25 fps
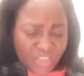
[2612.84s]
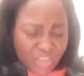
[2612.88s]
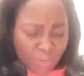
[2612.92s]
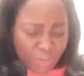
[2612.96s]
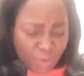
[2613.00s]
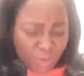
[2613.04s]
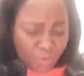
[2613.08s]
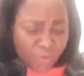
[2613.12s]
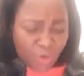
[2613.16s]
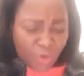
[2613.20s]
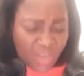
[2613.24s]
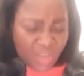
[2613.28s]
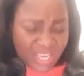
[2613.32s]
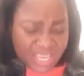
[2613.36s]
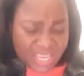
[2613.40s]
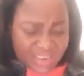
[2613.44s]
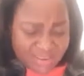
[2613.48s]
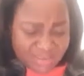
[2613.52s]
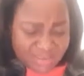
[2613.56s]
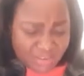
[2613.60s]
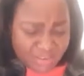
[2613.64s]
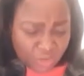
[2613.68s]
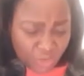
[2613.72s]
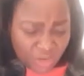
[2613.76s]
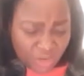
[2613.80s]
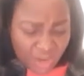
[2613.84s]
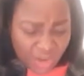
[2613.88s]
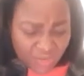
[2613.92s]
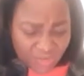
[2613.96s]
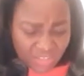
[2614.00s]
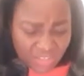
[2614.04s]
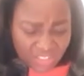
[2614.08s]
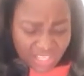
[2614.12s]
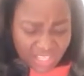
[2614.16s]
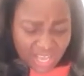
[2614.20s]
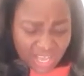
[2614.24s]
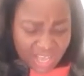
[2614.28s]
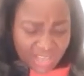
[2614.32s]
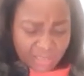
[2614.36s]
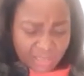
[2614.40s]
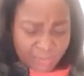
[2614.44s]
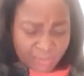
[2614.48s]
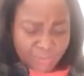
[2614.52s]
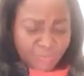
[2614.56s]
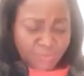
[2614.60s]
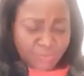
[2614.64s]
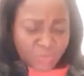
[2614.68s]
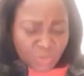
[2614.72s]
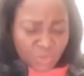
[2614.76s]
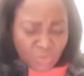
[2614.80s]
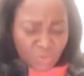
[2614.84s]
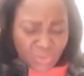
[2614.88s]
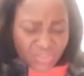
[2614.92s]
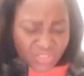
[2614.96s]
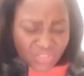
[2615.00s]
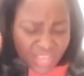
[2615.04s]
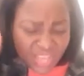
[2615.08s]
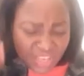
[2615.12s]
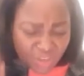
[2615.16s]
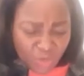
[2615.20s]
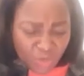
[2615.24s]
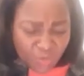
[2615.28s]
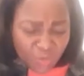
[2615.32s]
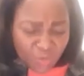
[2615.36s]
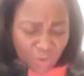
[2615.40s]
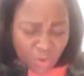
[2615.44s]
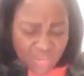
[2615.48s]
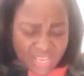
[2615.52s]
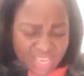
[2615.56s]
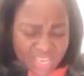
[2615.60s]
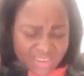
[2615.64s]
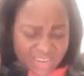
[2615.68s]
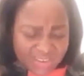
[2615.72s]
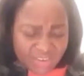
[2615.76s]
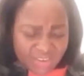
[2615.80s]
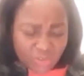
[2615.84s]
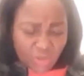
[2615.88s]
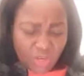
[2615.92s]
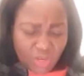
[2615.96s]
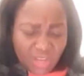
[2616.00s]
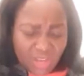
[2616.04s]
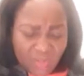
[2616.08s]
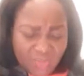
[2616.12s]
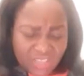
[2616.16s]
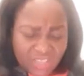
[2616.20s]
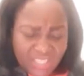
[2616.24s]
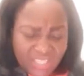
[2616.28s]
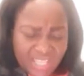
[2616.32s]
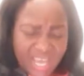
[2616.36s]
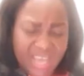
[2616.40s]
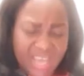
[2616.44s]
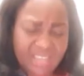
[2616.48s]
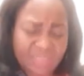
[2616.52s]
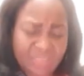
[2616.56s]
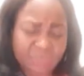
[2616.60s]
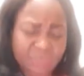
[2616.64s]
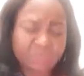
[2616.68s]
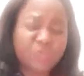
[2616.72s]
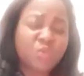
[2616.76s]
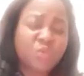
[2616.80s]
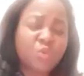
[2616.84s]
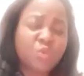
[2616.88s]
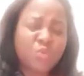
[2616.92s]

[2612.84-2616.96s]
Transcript: you for increase on every side. We thank you for increase on every side.